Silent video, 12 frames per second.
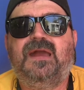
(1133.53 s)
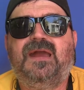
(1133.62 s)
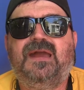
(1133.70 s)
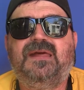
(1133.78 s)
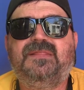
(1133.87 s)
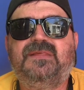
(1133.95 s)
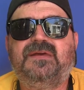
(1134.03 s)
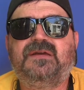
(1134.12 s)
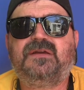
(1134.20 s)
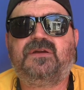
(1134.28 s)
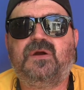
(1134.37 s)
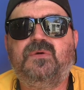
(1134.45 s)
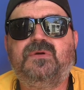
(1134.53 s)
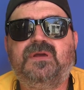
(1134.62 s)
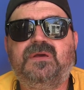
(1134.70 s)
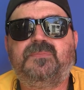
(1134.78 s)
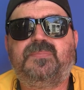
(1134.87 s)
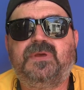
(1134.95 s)
And then go
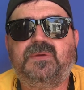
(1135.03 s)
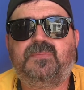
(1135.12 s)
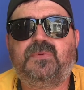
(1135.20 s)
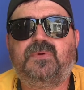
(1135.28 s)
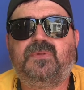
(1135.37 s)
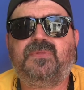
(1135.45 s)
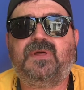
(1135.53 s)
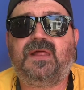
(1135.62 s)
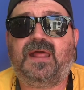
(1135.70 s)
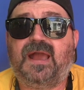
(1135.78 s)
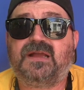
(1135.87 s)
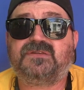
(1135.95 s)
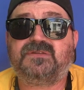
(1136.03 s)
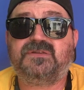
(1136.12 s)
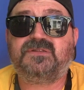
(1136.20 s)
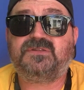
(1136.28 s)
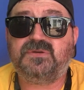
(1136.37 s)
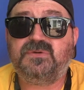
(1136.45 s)
get people that actually
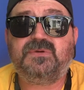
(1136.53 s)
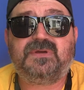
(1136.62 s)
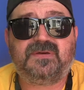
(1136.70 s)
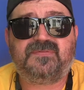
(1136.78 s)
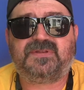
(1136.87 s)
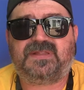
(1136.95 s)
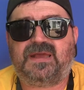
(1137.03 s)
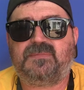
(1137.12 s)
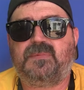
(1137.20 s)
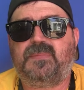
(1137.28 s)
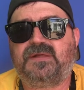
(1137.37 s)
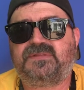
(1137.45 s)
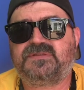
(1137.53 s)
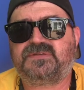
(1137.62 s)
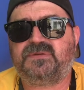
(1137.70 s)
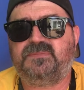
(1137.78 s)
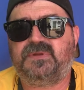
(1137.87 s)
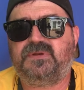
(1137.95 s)
do give a damn about this
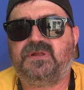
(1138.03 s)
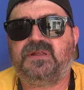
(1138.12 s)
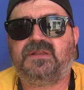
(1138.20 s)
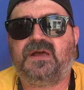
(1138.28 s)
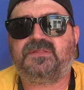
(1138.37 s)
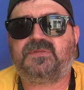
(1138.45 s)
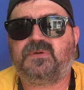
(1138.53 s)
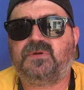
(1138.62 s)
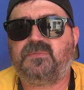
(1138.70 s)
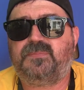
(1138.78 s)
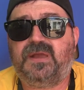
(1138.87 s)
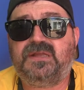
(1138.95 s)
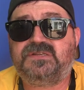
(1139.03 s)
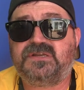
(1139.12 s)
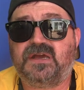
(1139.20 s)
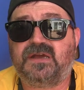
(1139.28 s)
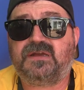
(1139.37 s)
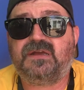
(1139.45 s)
community and not their own
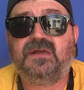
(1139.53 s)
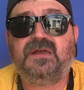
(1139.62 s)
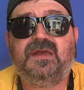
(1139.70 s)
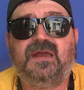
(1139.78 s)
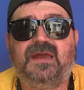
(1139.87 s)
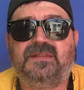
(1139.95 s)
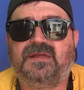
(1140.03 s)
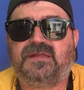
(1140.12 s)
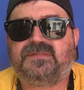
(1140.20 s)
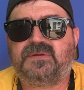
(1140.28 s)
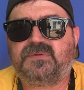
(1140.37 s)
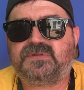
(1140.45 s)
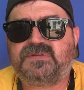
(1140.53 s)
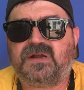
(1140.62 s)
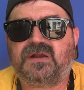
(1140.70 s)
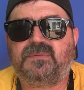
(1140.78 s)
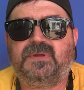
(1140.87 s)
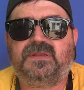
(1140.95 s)
paycheck and not their
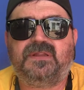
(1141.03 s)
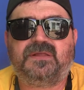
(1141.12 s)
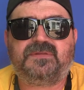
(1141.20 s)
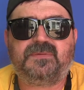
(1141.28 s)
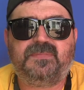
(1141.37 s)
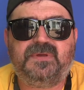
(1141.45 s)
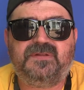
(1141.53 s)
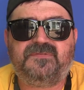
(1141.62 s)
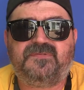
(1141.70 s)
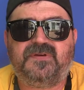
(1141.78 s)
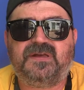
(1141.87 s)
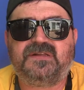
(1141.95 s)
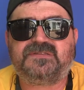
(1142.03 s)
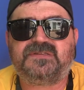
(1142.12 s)
retirement, not their benefits,